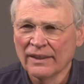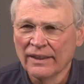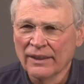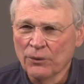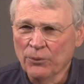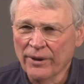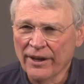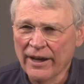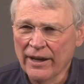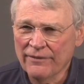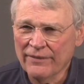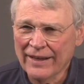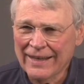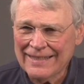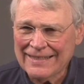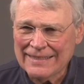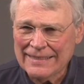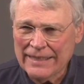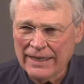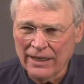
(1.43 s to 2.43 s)
We have a
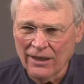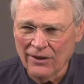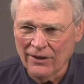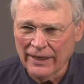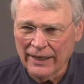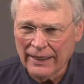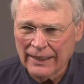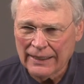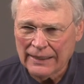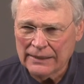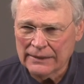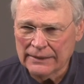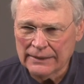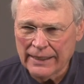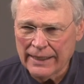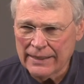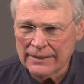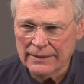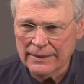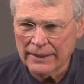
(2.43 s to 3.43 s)
Deering
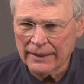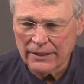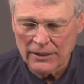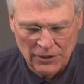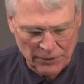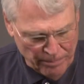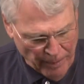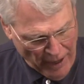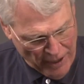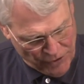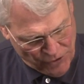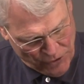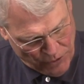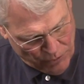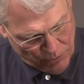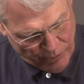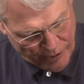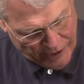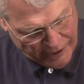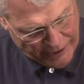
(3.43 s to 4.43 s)
Classic Special.
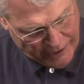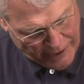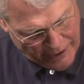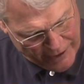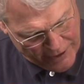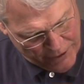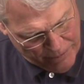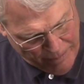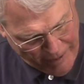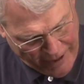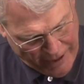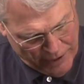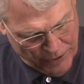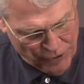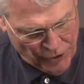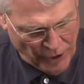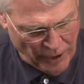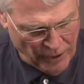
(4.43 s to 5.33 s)
Really nice banjo.